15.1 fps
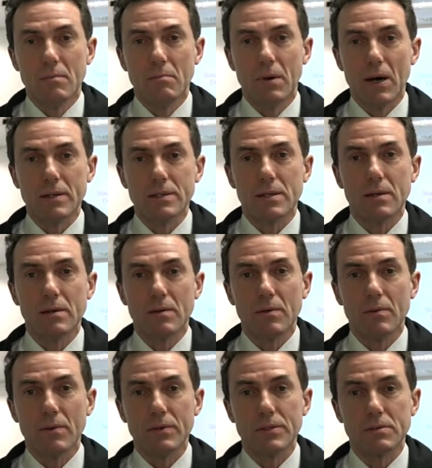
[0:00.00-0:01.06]
but
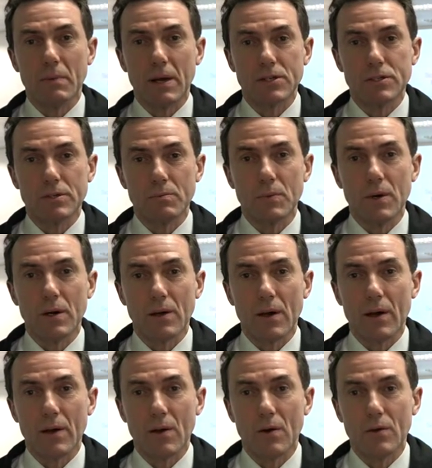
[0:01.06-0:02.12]
there is some excellent work
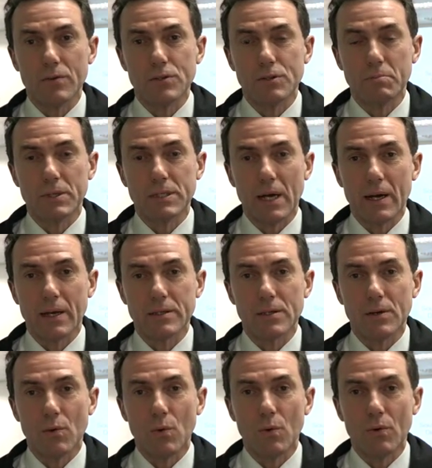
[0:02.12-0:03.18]
going on to protect
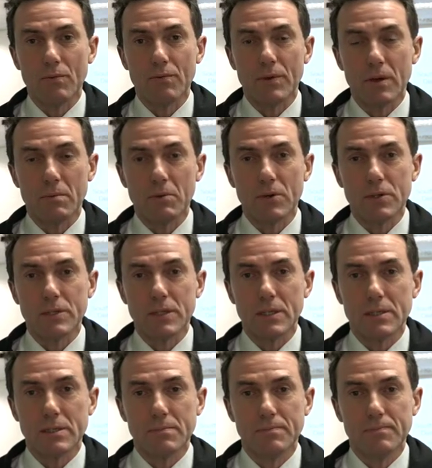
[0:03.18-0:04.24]
all of the
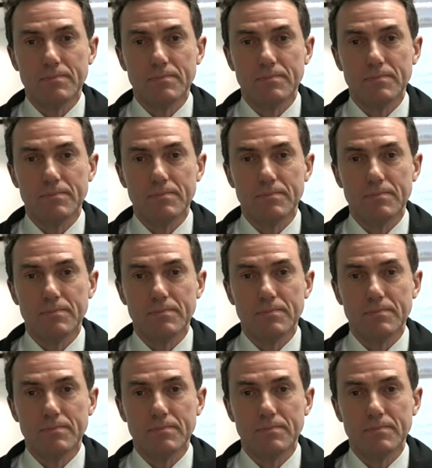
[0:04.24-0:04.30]
communities.